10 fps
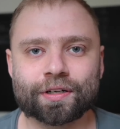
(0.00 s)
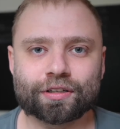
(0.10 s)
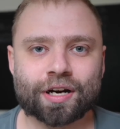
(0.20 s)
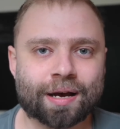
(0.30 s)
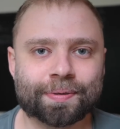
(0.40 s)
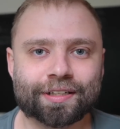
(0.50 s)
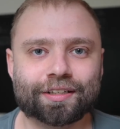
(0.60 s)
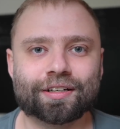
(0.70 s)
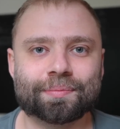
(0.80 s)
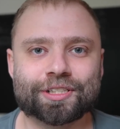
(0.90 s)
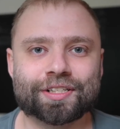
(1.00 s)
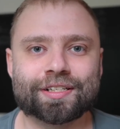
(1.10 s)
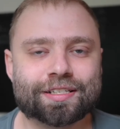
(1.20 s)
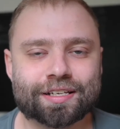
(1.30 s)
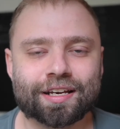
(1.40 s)
crop into your
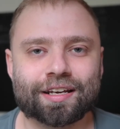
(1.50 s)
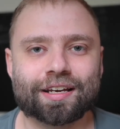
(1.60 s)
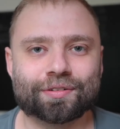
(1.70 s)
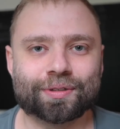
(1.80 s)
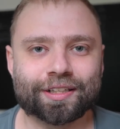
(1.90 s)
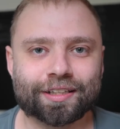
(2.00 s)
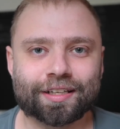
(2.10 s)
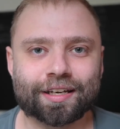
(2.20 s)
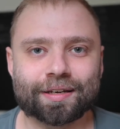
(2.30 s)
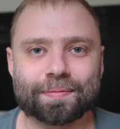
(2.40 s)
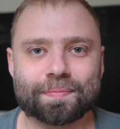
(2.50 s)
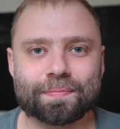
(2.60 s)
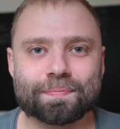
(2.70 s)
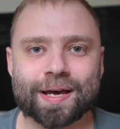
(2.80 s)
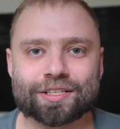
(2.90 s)
images and really like
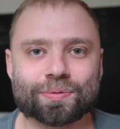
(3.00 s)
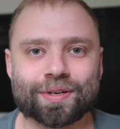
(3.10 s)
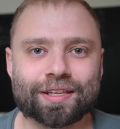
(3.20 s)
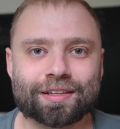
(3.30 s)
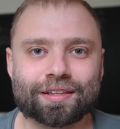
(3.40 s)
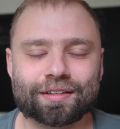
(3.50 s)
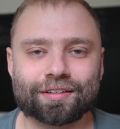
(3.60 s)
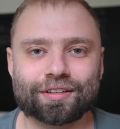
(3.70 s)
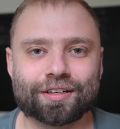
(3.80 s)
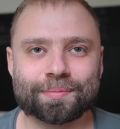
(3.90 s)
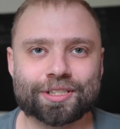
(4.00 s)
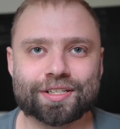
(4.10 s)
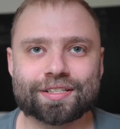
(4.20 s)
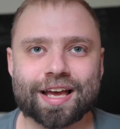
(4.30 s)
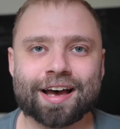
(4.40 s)
mess with your
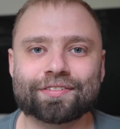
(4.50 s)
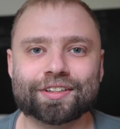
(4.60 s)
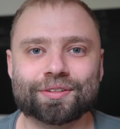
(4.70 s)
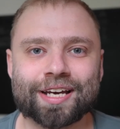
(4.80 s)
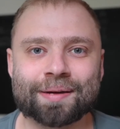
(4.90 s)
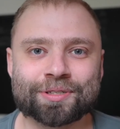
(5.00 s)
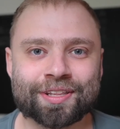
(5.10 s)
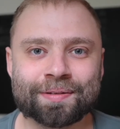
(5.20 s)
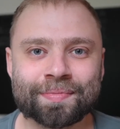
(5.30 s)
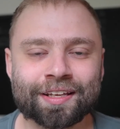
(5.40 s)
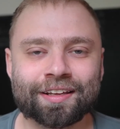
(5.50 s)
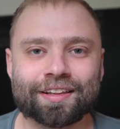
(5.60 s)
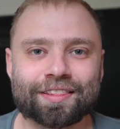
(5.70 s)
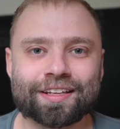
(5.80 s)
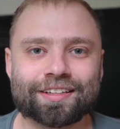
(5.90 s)
images after you capture them,
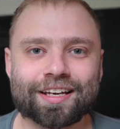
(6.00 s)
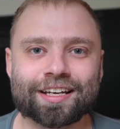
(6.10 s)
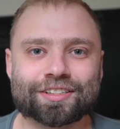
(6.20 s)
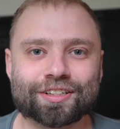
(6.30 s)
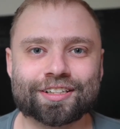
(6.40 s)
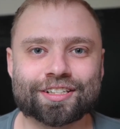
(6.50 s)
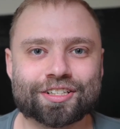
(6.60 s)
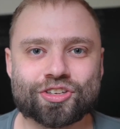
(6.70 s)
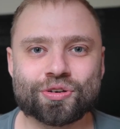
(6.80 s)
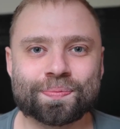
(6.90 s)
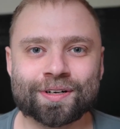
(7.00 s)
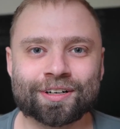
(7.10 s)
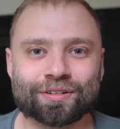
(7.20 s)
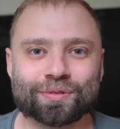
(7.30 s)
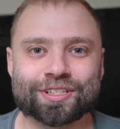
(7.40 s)
then the answer is a
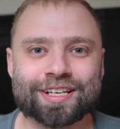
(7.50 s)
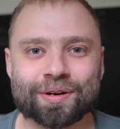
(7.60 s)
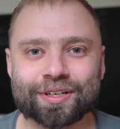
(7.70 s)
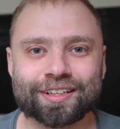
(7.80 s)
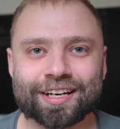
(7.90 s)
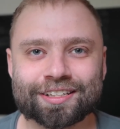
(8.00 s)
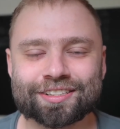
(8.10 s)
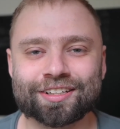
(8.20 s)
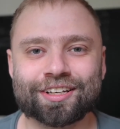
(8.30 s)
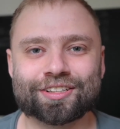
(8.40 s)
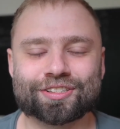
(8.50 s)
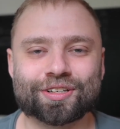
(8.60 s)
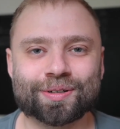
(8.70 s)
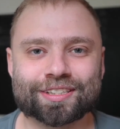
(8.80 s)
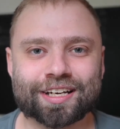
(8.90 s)
super resounding yes.
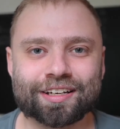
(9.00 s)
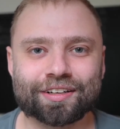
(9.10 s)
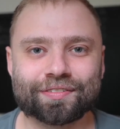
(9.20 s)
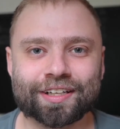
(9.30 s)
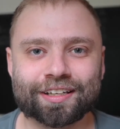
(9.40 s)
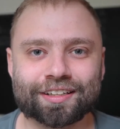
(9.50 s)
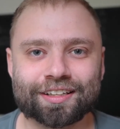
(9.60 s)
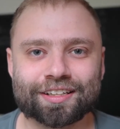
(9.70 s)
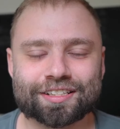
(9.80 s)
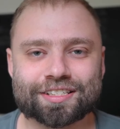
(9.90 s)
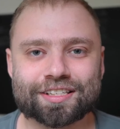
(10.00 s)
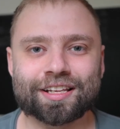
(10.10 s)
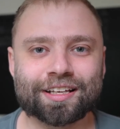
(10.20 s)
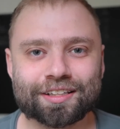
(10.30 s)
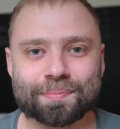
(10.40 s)
So it's kind of like
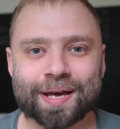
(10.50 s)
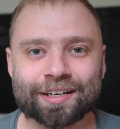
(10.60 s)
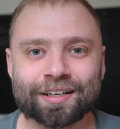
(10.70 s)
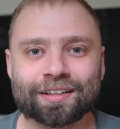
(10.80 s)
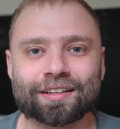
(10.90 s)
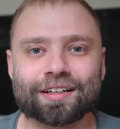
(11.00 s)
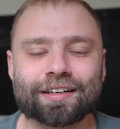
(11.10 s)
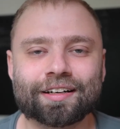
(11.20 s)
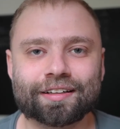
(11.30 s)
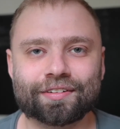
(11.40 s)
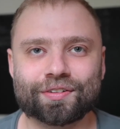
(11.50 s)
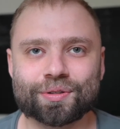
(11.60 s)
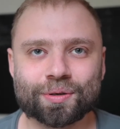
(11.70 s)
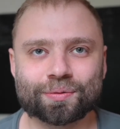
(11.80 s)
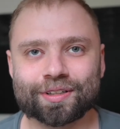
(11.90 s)
slightly better if you
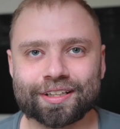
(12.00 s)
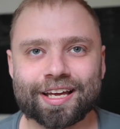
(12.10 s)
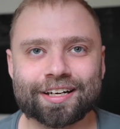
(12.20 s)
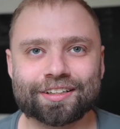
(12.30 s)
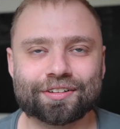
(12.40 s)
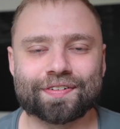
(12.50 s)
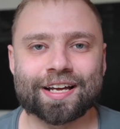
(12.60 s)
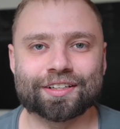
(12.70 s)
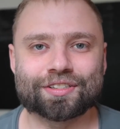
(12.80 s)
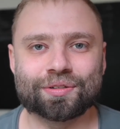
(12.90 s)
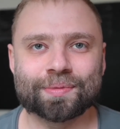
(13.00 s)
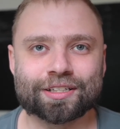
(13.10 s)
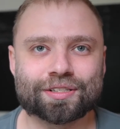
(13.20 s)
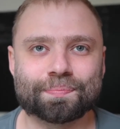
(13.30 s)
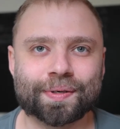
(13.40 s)
don't really edit your files too
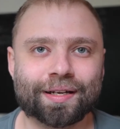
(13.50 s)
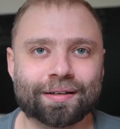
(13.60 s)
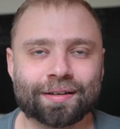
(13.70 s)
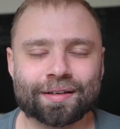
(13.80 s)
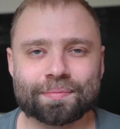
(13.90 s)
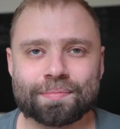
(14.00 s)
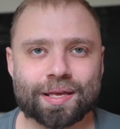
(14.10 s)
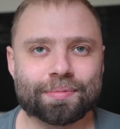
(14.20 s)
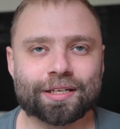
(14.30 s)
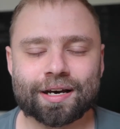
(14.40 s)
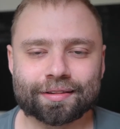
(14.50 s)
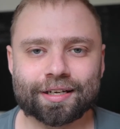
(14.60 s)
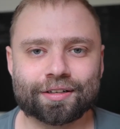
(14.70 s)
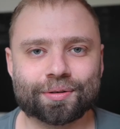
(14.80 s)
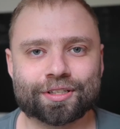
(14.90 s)
much, but maybe not
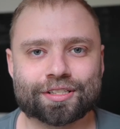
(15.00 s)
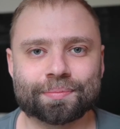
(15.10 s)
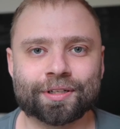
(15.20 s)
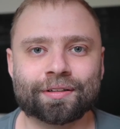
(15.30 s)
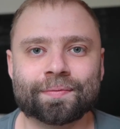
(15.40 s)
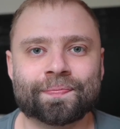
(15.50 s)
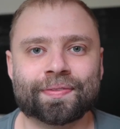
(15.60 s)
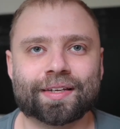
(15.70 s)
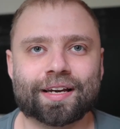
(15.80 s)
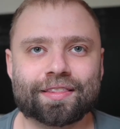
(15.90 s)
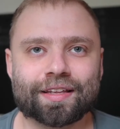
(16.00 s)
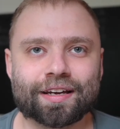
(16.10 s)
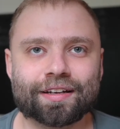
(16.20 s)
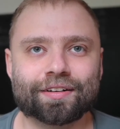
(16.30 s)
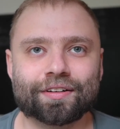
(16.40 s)
that noticeable. And
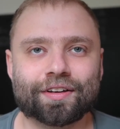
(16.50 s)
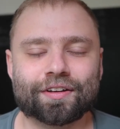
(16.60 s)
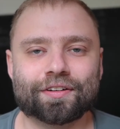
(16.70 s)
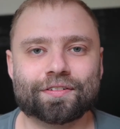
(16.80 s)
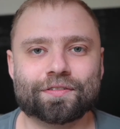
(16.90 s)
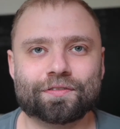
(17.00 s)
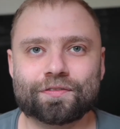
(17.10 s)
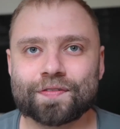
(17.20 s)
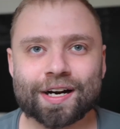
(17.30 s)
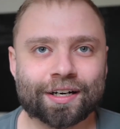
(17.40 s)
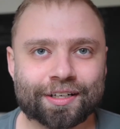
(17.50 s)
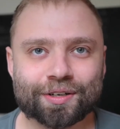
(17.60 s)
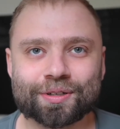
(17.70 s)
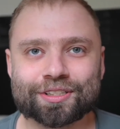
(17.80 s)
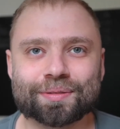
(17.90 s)
then very
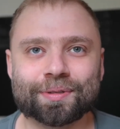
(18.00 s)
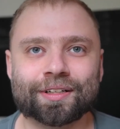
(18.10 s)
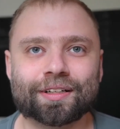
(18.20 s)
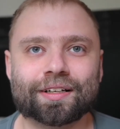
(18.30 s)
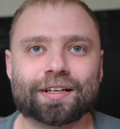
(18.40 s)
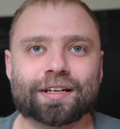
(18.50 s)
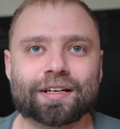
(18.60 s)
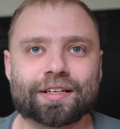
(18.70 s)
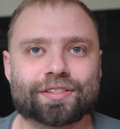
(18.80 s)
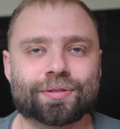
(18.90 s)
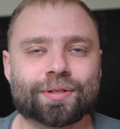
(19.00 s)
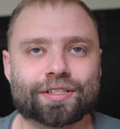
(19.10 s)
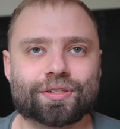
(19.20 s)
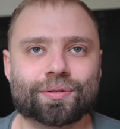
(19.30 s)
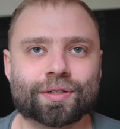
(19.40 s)
noticeable as soon
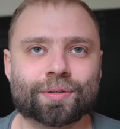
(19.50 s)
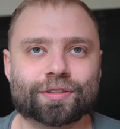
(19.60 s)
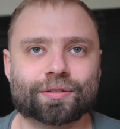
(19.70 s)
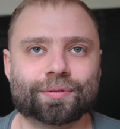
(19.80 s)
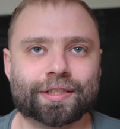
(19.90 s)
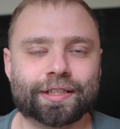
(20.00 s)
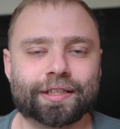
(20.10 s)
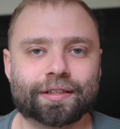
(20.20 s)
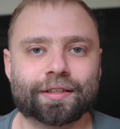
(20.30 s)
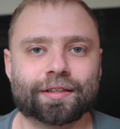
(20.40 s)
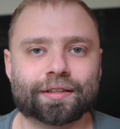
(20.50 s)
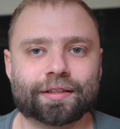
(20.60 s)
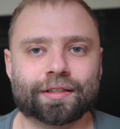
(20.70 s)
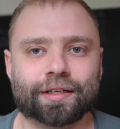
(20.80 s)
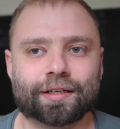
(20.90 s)
as you go to really
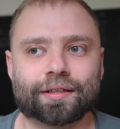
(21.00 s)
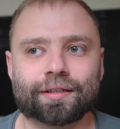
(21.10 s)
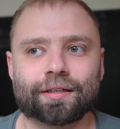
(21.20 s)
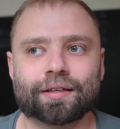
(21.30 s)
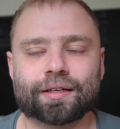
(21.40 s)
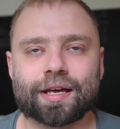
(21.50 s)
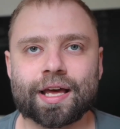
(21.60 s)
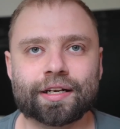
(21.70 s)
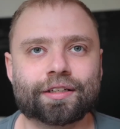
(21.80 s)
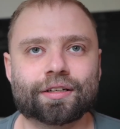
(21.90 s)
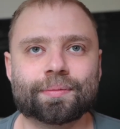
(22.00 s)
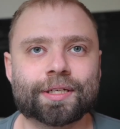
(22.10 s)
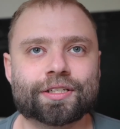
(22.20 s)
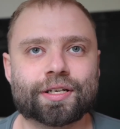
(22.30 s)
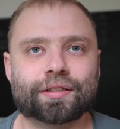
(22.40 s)
like edit your
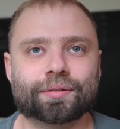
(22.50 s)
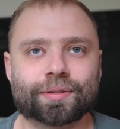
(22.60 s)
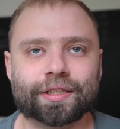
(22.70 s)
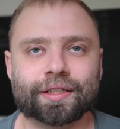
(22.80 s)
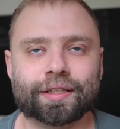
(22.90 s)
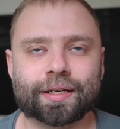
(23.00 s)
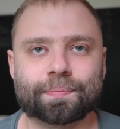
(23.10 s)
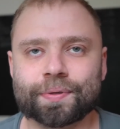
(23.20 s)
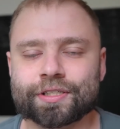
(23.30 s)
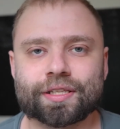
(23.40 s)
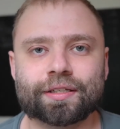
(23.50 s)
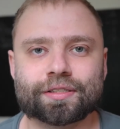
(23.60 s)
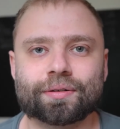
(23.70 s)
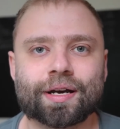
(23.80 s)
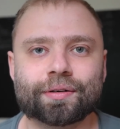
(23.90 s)
image and to really like push
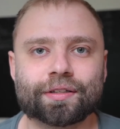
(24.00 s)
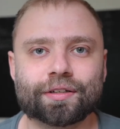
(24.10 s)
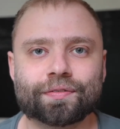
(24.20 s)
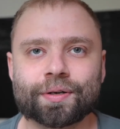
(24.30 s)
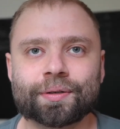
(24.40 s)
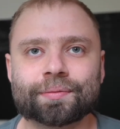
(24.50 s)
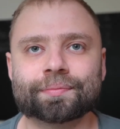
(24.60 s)
things around in your photo.